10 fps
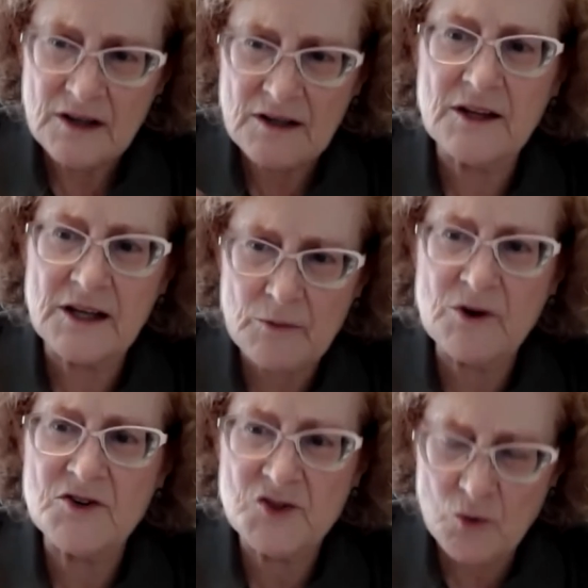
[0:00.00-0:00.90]
the
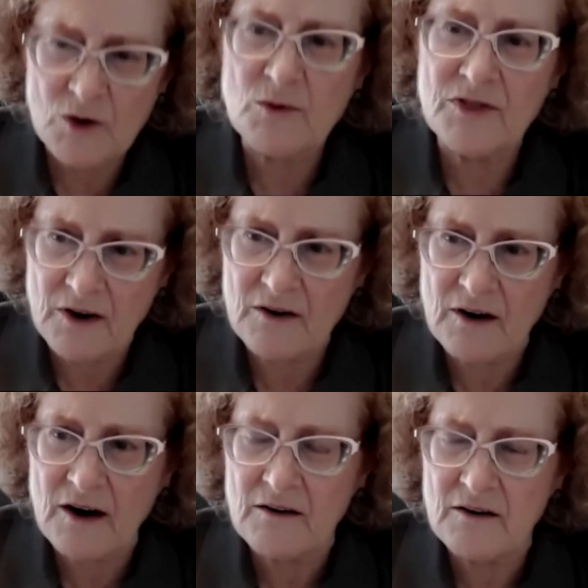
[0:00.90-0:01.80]
communities you work with
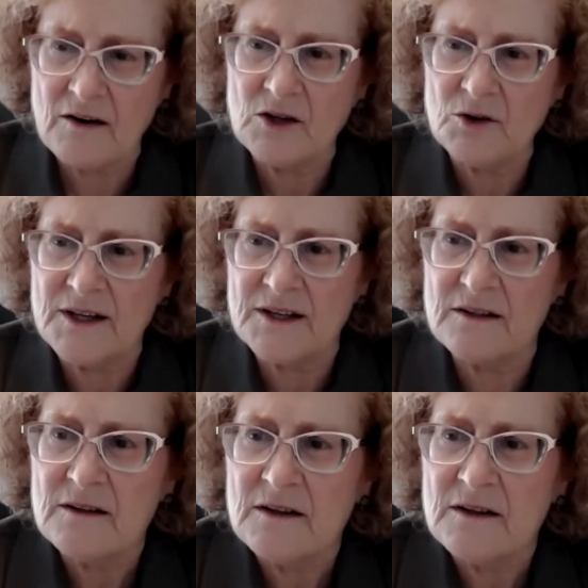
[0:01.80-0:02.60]
are located?